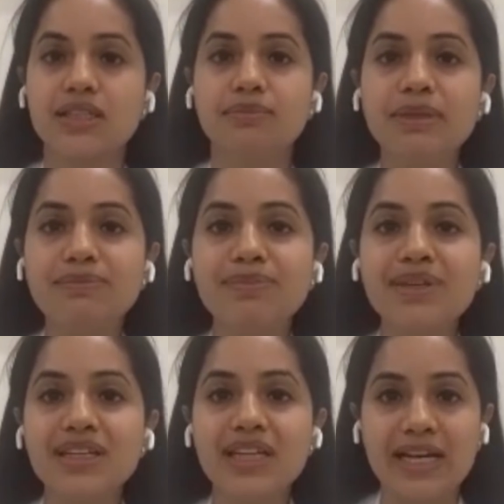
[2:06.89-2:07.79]
The
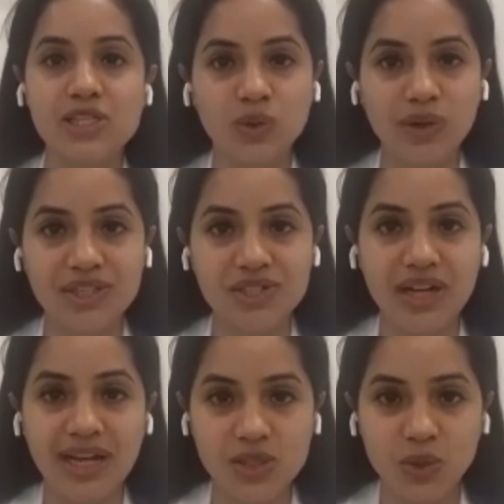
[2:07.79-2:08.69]
people in isolation
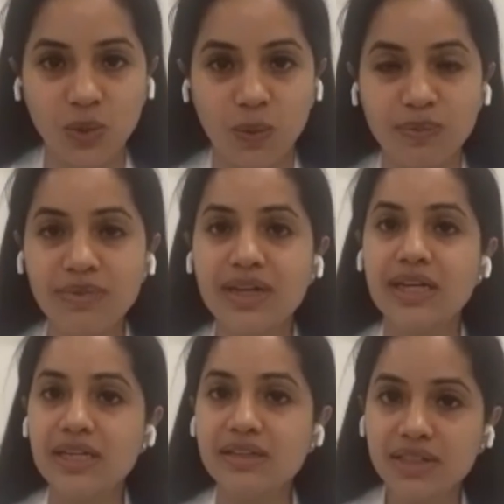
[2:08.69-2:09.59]
at home,
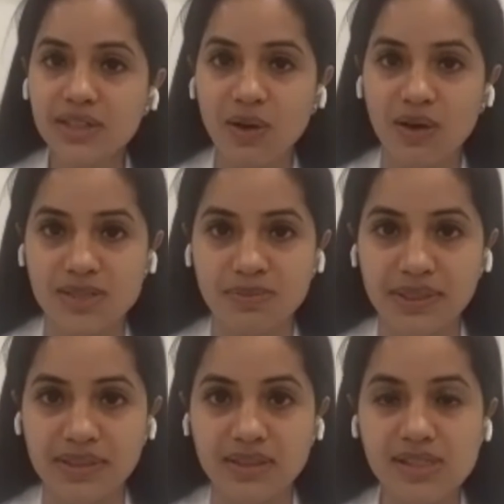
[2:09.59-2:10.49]
even in
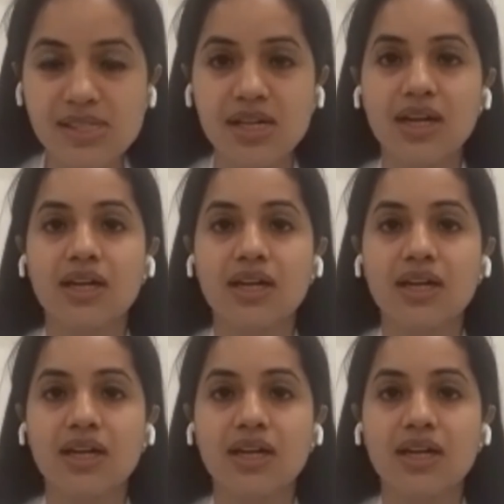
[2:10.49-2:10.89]
hospitals,